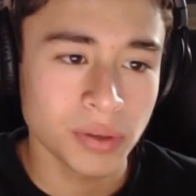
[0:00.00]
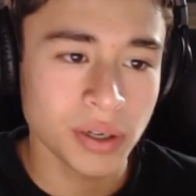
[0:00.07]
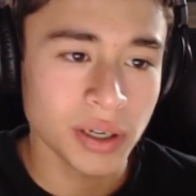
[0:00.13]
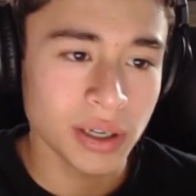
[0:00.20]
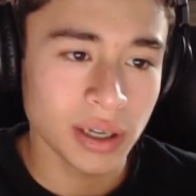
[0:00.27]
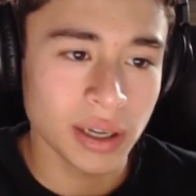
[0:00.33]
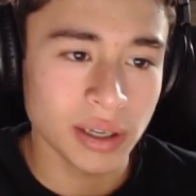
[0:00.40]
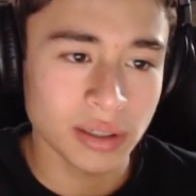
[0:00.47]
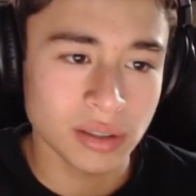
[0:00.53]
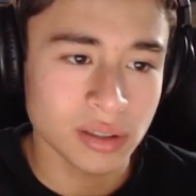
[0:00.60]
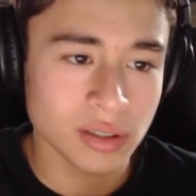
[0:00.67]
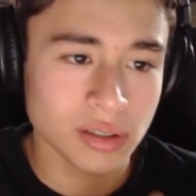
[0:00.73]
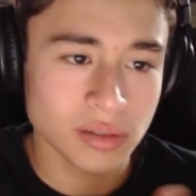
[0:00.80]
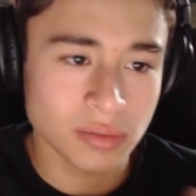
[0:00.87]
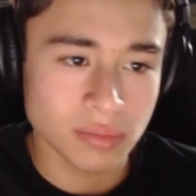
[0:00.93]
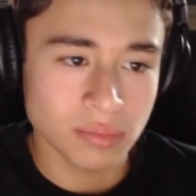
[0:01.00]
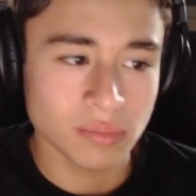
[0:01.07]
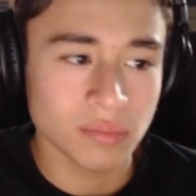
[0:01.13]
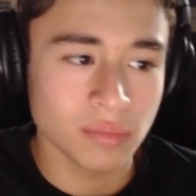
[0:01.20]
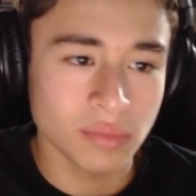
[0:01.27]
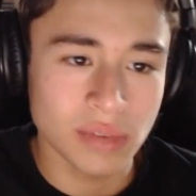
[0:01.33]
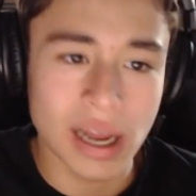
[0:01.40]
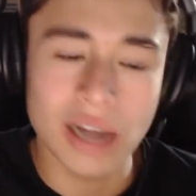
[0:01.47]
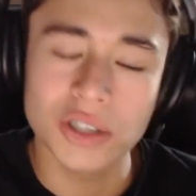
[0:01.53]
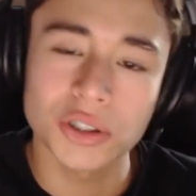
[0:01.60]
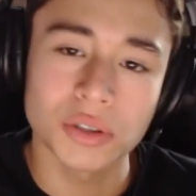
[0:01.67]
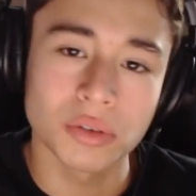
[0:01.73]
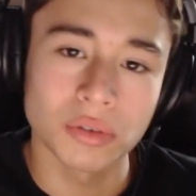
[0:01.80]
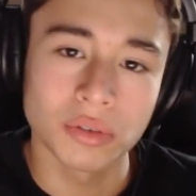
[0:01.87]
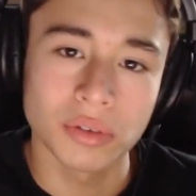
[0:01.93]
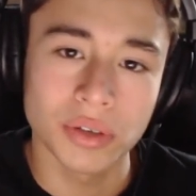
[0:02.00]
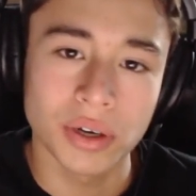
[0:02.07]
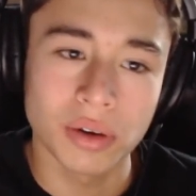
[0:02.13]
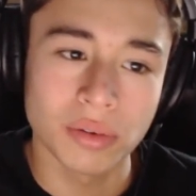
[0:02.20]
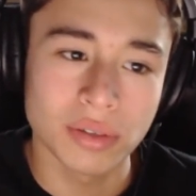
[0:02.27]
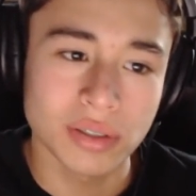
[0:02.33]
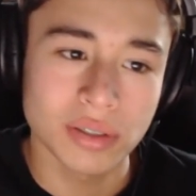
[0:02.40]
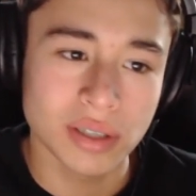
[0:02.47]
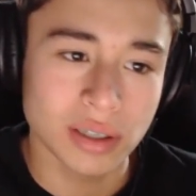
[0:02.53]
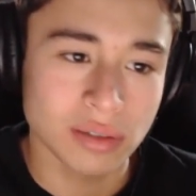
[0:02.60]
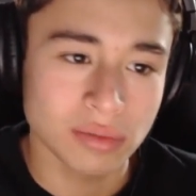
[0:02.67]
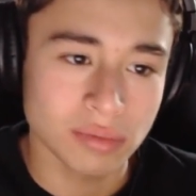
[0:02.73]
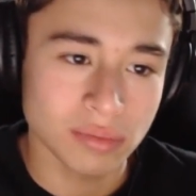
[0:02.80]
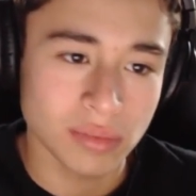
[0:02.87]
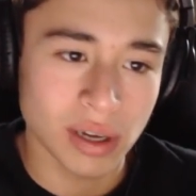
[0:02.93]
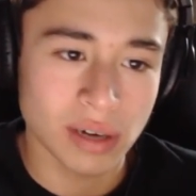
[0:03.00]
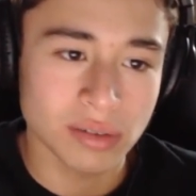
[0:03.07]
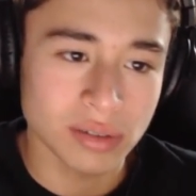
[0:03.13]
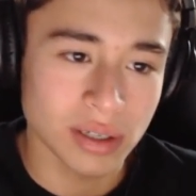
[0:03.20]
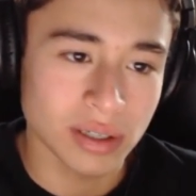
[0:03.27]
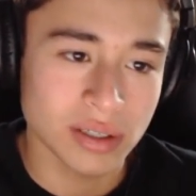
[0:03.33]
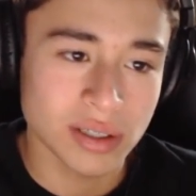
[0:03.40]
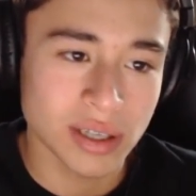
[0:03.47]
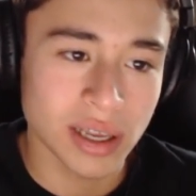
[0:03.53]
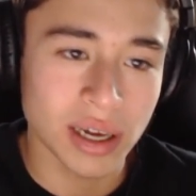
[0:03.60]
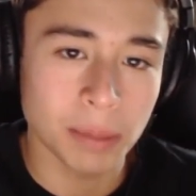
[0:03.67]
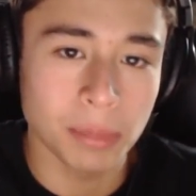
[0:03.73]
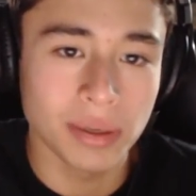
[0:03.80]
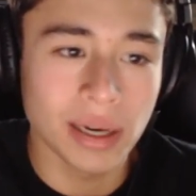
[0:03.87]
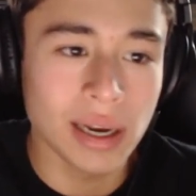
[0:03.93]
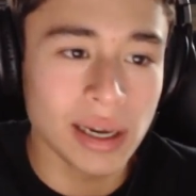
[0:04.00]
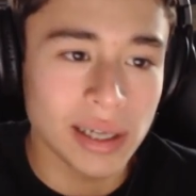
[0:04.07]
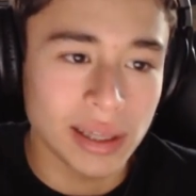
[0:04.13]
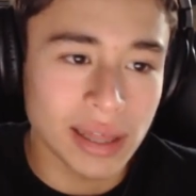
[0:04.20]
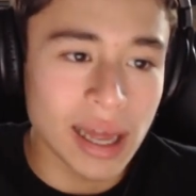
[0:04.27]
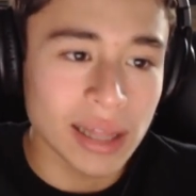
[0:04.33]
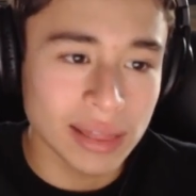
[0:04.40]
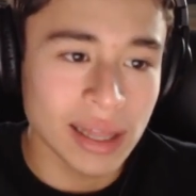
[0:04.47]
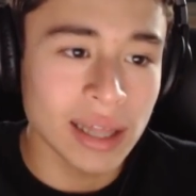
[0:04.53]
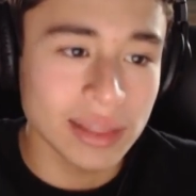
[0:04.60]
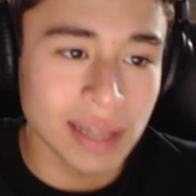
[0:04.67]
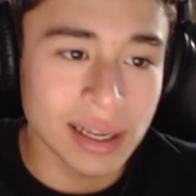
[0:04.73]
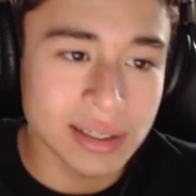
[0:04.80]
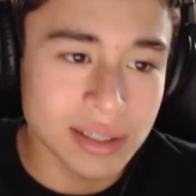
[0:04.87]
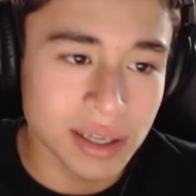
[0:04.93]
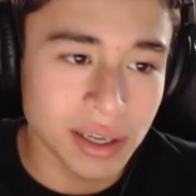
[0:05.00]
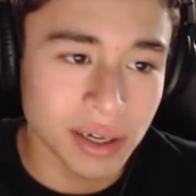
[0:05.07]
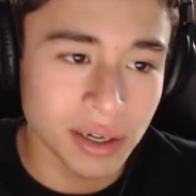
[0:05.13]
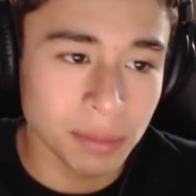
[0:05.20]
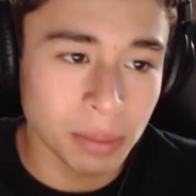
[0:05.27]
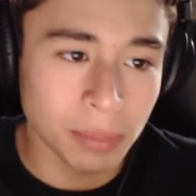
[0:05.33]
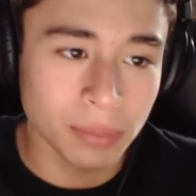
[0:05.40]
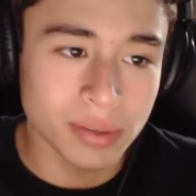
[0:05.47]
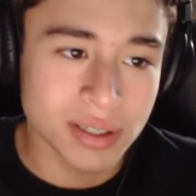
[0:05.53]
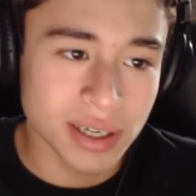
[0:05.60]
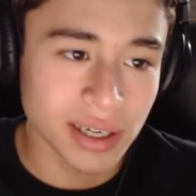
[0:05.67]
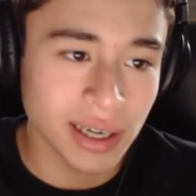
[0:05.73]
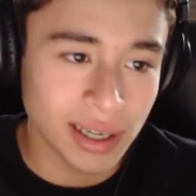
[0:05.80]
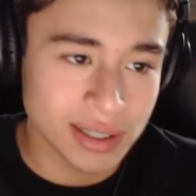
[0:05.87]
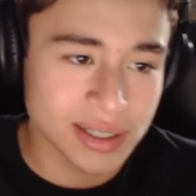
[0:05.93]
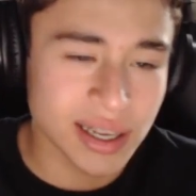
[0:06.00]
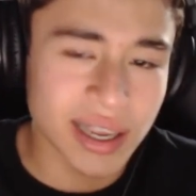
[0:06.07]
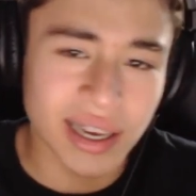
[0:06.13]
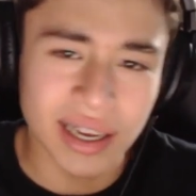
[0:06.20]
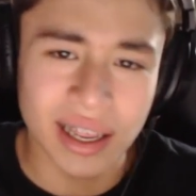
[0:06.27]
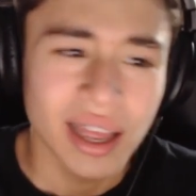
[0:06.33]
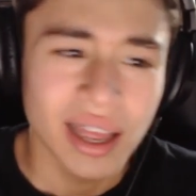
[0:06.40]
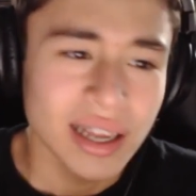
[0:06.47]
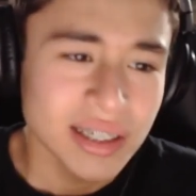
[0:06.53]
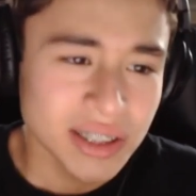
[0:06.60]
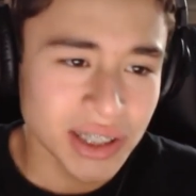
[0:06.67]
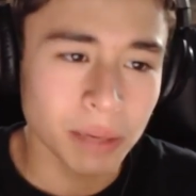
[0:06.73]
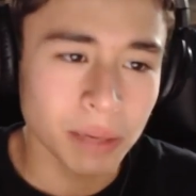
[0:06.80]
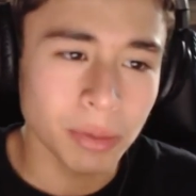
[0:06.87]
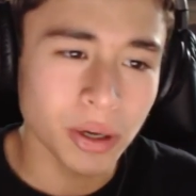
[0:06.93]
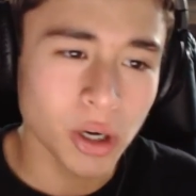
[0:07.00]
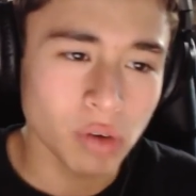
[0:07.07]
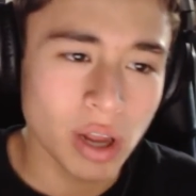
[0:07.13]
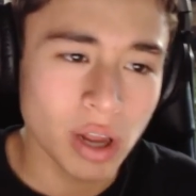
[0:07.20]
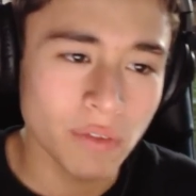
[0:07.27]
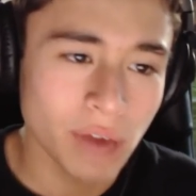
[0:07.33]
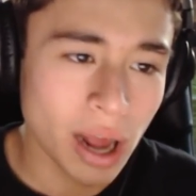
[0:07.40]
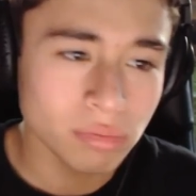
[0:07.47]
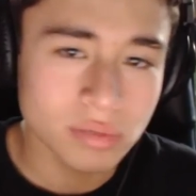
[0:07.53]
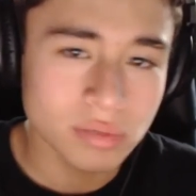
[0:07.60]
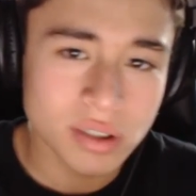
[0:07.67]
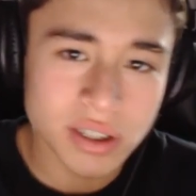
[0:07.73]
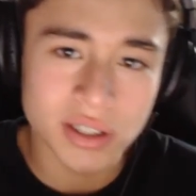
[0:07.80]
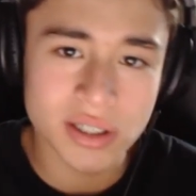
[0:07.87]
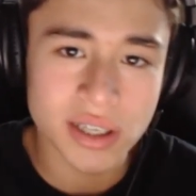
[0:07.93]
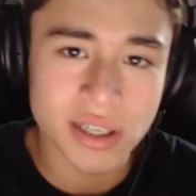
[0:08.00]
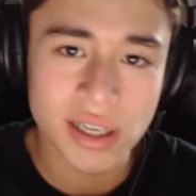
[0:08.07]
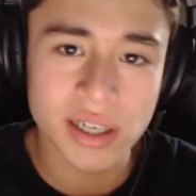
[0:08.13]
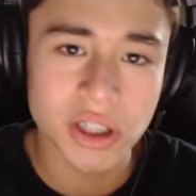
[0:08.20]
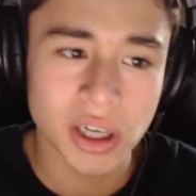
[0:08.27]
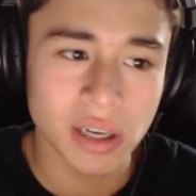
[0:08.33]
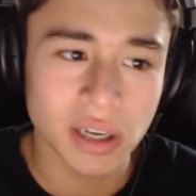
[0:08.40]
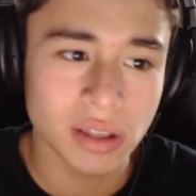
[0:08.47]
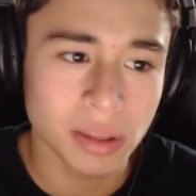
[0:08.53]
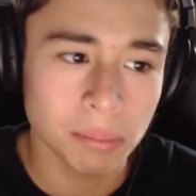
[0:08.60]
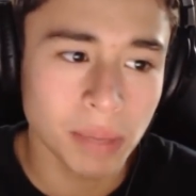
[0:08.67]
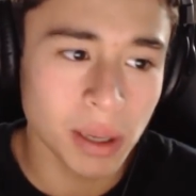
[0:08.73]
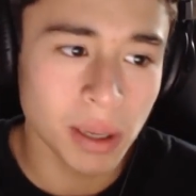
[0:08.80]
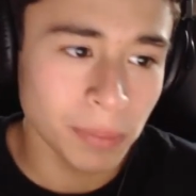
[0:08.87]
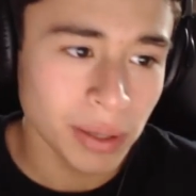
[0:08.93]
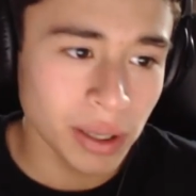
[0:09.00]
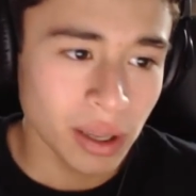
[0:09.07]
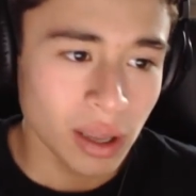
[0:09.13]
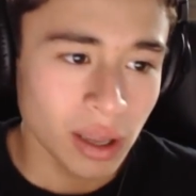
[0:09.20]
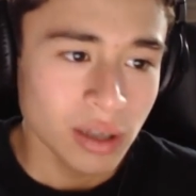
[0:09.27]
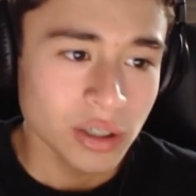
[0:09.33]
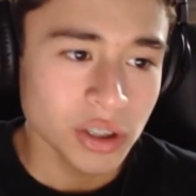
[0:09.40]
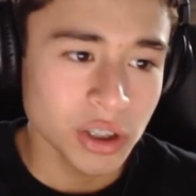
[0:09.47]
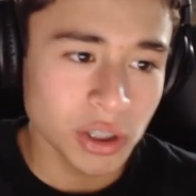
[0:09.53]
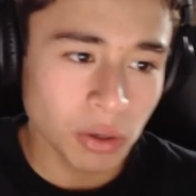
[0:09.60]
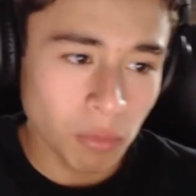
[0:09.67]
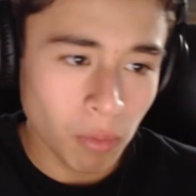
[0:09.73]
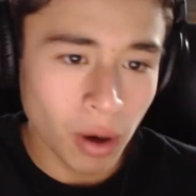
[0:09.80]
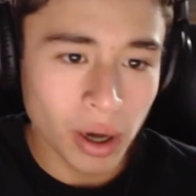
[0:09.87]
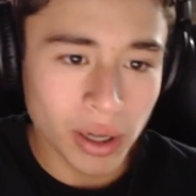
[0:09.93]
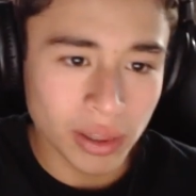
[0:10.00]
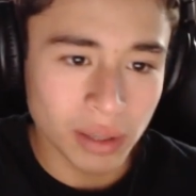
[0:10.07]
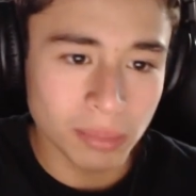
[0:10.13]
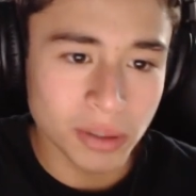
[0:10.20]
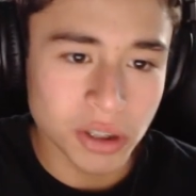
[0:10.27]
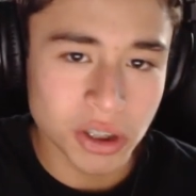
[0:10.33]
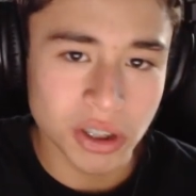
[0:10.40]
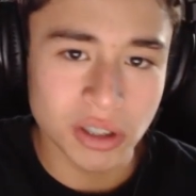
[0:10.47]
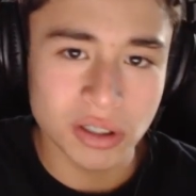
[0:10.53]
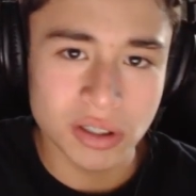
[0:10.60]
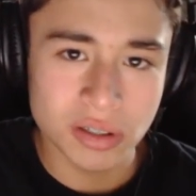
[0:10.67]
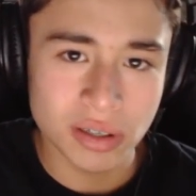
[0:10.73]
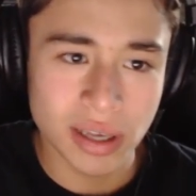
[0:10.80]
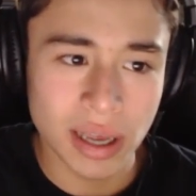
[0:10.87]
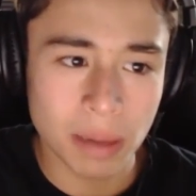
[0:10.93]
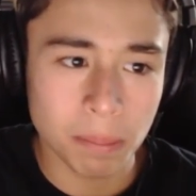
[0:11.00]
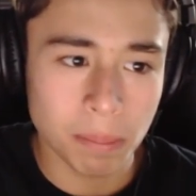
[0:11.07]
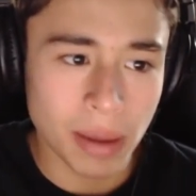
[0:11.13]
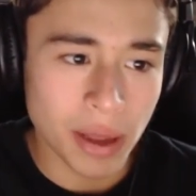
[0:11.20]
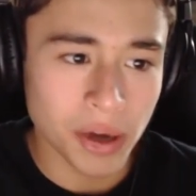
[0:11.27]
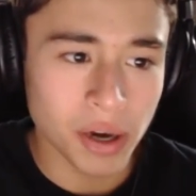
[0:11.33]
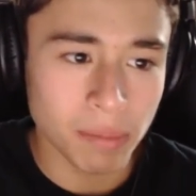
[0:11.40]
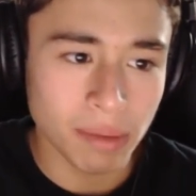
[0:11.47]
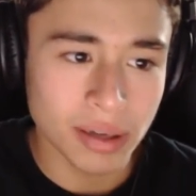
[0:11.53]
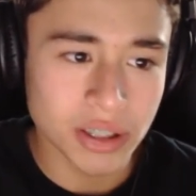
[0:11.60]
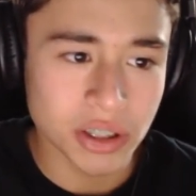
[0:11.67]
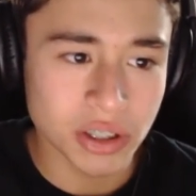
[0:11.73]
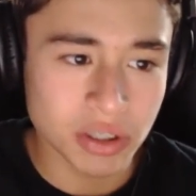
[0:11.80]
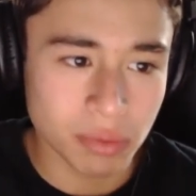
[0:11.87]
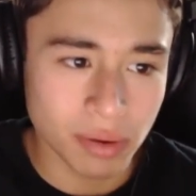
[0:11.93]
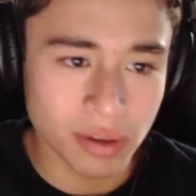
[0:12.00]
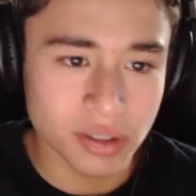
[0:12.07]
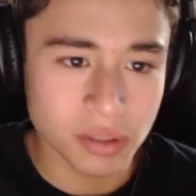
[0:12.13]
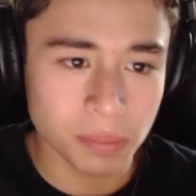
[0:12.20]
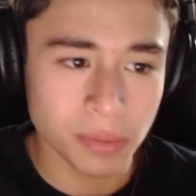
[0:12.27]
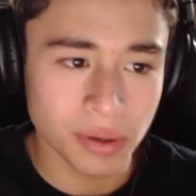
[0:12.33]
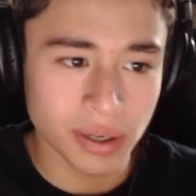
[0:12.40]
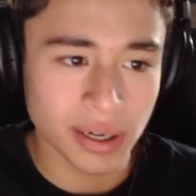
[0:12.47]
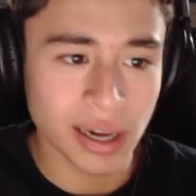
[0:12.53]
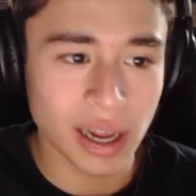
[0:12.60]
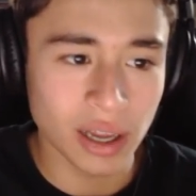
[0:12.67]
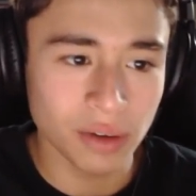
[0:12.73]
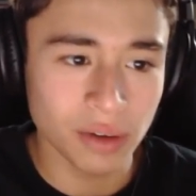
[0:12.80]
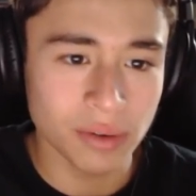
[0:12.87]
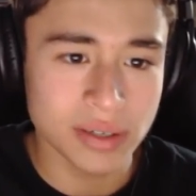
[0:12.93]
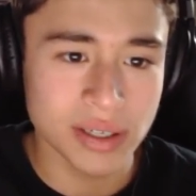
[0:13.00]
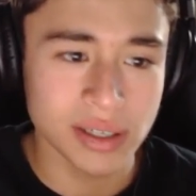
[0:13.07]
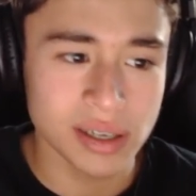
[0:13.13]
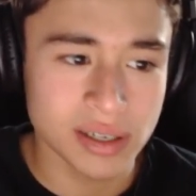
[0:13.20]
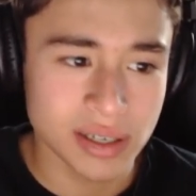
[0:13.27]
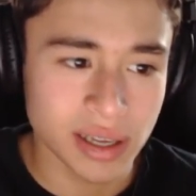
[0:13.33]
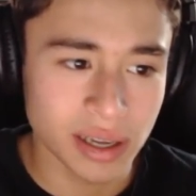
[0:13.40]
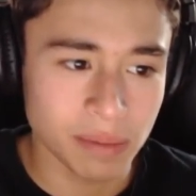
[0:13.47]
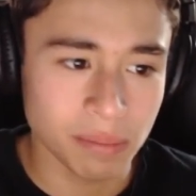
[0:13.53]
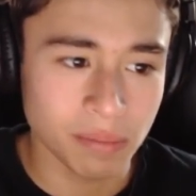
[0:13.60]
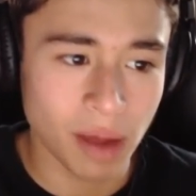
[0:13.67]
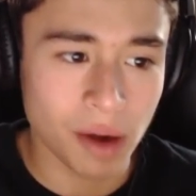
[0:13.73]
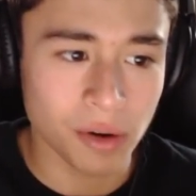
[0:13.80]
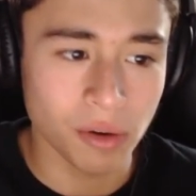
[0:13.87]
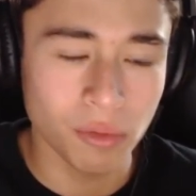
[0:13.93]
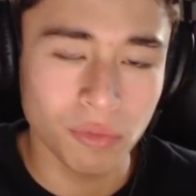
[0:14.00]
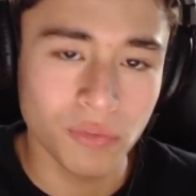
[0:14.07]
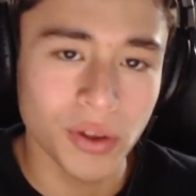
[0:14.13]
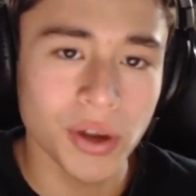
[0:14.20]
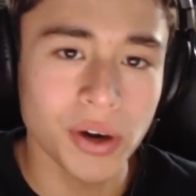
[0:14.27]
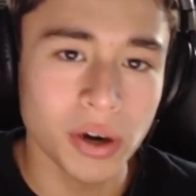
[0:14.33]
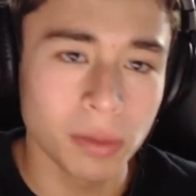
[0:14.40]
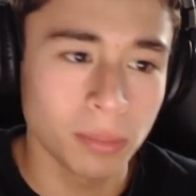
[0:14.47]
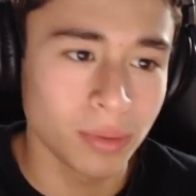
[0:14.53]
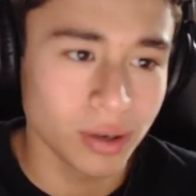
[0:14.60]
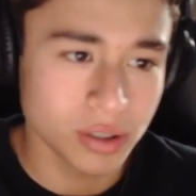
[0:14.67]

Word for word: pretty, like, just natural, you know. It's like kind of like skinny, but not like that skinny. And people are saying like it's skinny shaming or whatever. I don't see the skinny shaming thing. Maybe she wanted the machines to get better. Maybe she just wanted to burn the calories and just get, I don't know, fitter,